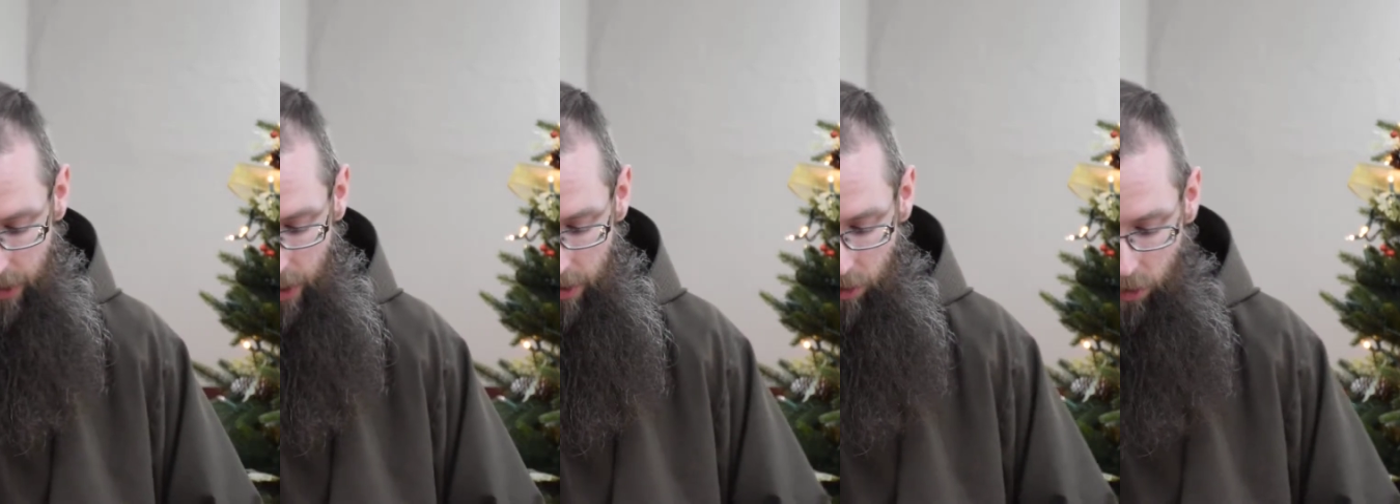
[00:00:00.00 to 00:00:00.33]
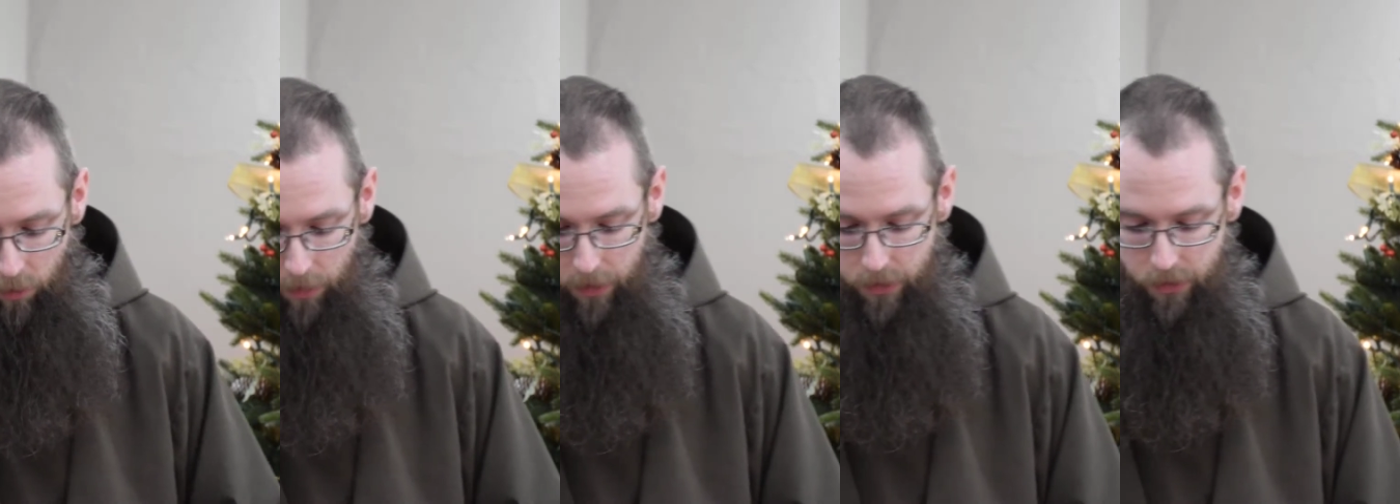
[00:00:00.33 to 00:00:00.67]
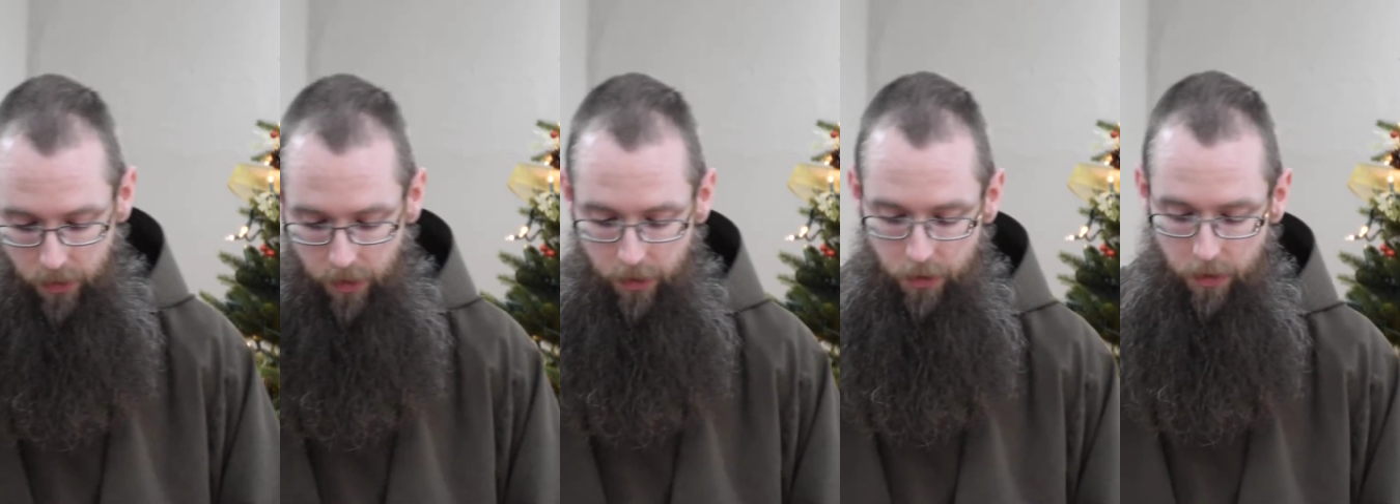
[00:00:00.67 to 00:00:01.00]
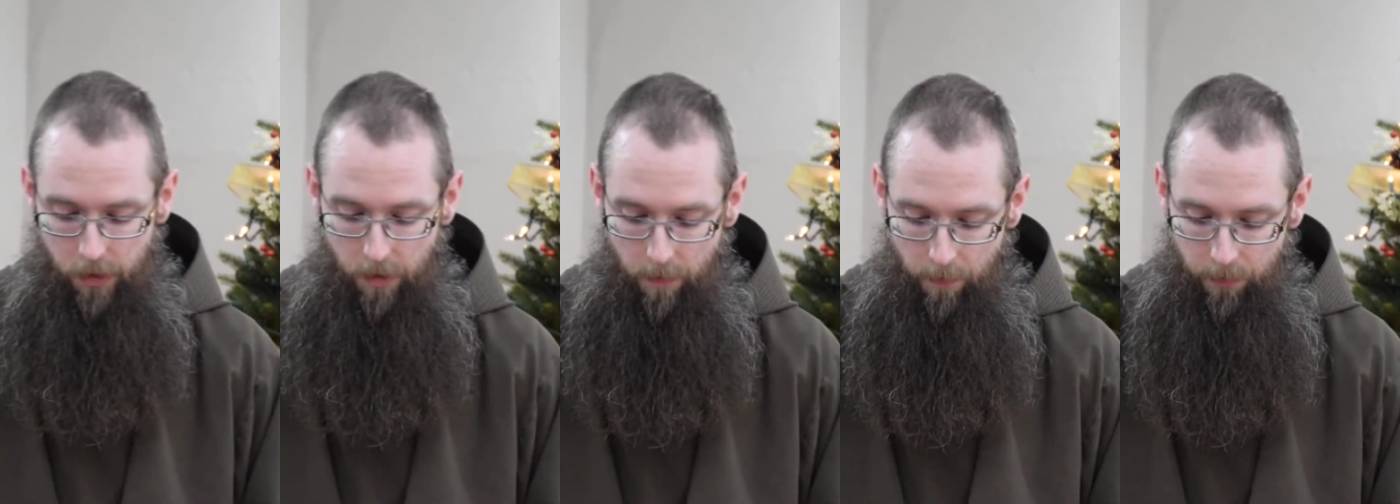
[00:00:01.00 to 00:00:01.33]
not always
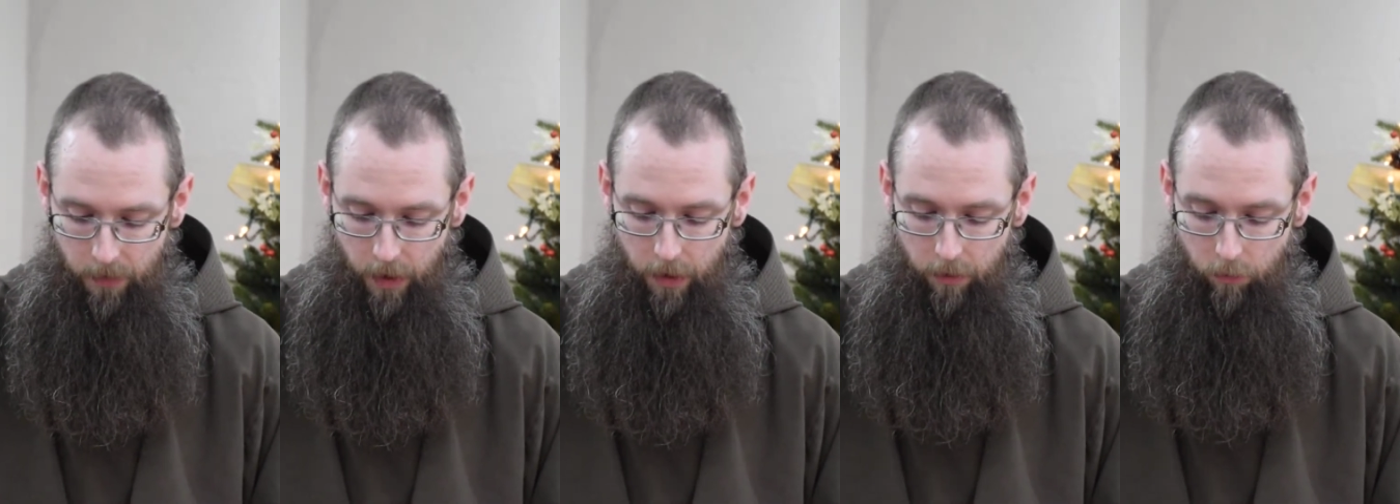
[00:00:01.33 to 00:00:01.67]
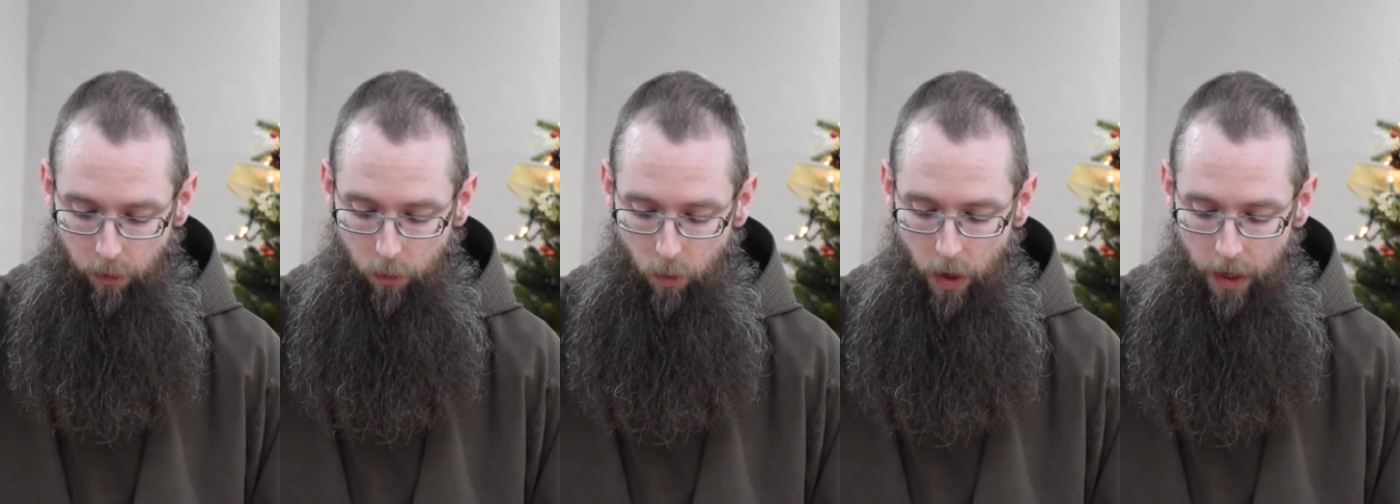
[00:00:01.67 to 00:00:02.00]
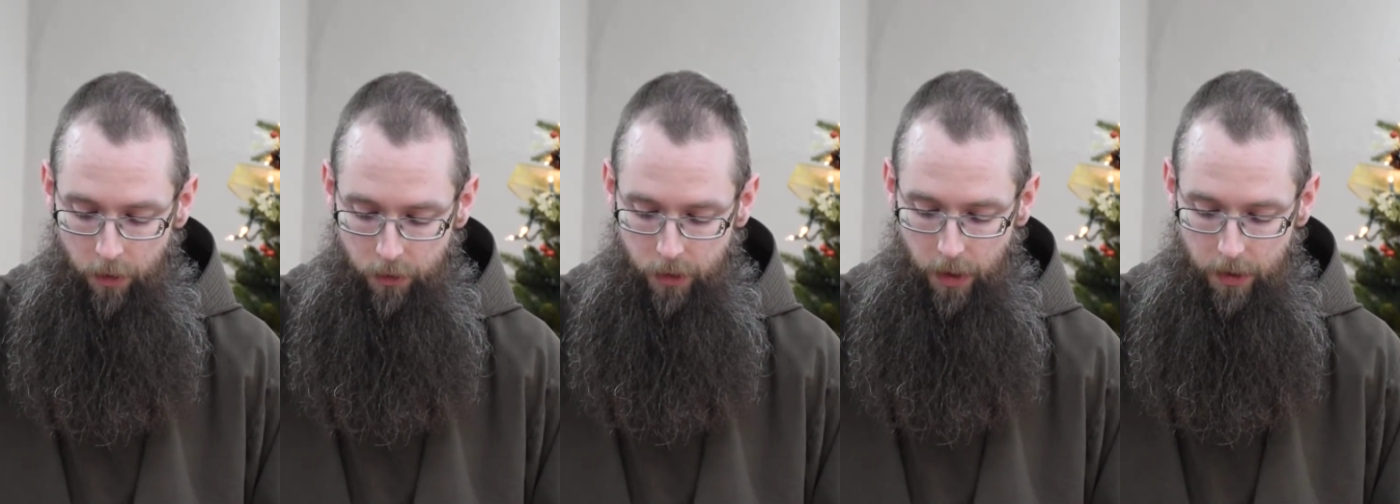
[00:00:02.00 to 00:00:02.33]
easy, and it requires